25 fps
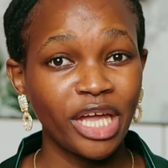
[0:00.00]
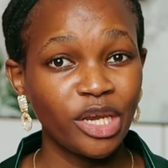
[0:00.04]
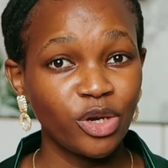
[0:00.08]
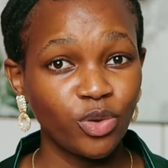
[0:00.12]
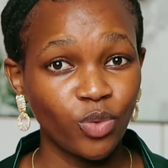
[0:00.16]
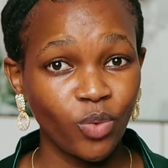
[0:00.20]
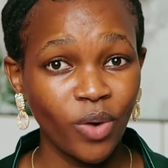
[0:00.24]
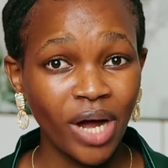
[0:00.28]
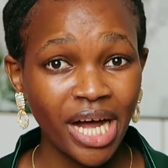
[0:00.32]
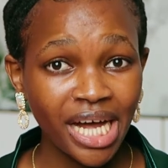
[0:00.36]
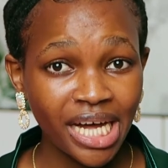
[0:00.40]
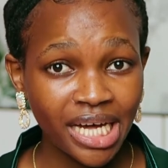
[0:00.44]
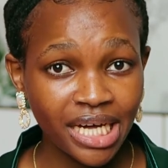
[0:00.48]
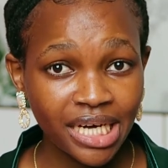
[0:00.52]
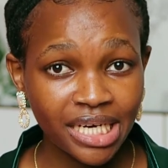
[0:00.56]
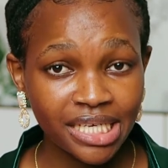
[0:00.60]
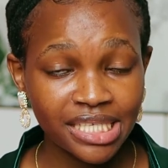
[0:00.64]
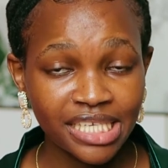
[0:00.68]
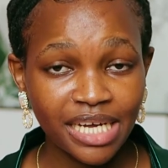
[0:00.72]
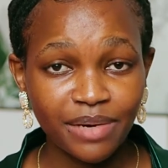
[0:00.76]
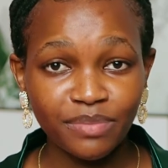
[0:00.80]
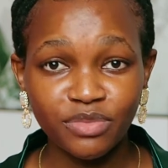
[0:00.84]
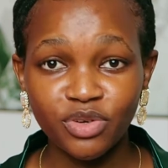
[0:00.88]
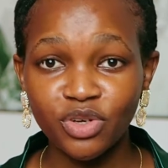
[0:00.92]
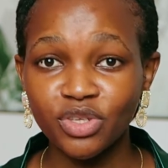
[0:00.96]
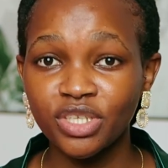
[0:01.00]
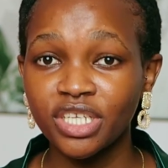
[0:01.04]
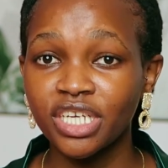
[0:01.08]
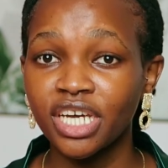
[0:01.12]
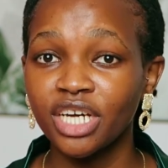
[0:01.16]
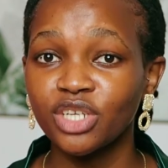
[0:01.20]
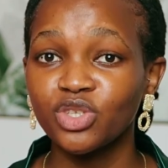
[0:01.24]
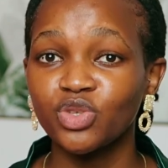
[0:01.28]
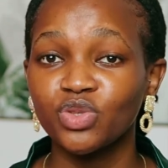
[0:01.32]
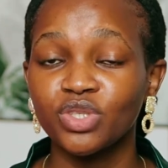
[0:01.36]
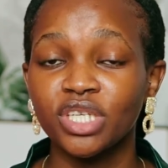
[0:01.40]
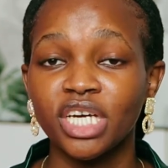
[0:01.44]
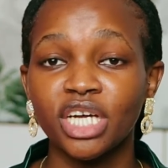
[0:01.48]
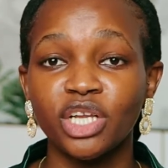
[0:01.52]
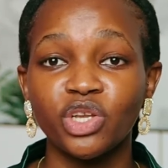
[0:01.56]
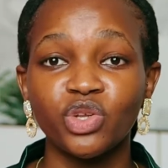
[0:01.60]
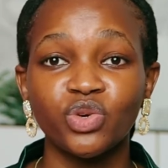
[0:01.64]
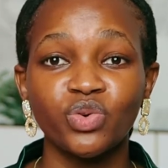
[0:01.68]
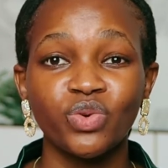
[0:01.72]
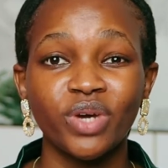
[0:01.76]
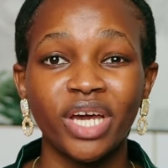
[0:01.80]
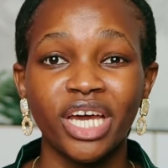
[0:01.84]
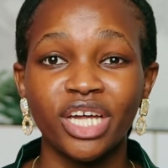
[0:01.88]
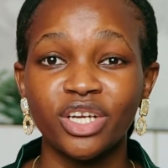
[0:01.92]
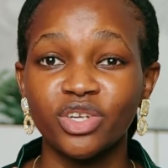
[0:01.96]
and wax. I'm not here to tell
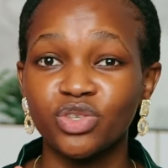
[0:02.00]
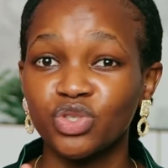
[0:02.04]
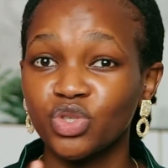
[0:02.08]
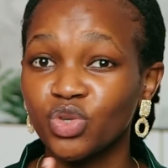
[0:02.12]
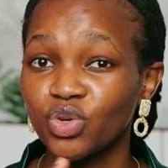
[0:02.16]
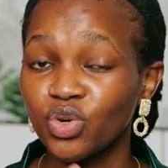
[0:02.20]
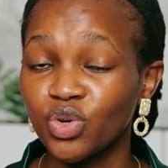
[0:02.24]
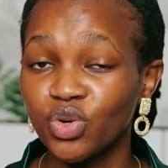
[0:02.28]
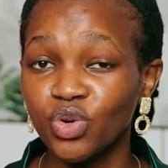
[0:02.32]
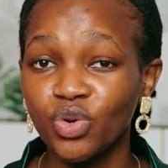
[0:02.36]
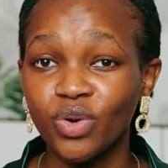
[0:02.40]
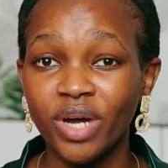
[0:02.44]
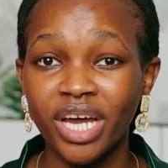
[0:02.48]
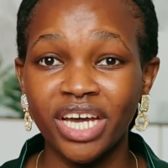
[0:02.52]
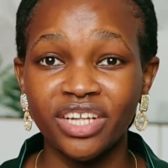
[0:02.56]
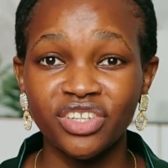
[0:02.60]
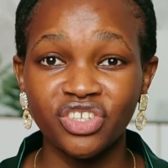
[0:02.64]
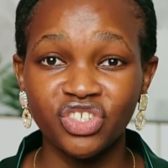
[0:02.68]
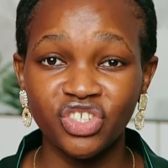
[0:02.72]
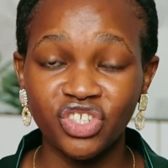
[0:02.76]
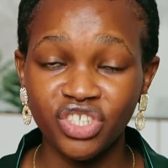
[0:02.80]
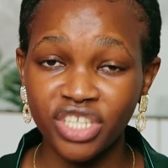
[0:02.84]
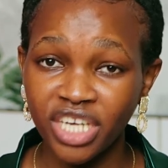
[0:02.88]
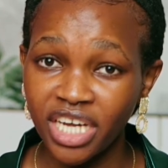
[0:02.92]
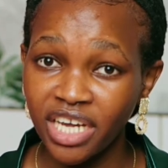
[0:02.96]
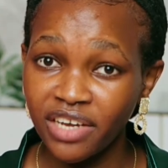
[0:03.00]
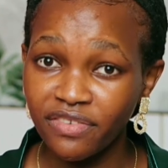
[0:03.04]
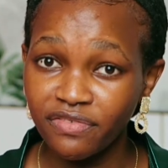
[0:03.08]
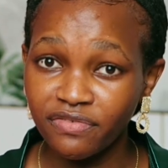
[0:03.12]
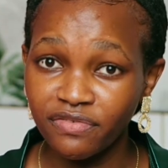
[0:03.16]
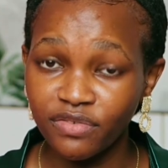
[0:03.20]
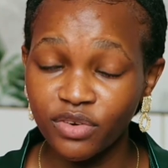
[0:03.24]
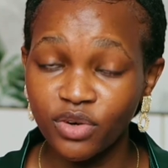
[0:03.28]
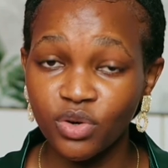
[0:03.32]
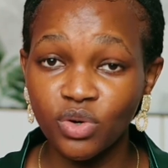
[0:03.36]
you to go and shave,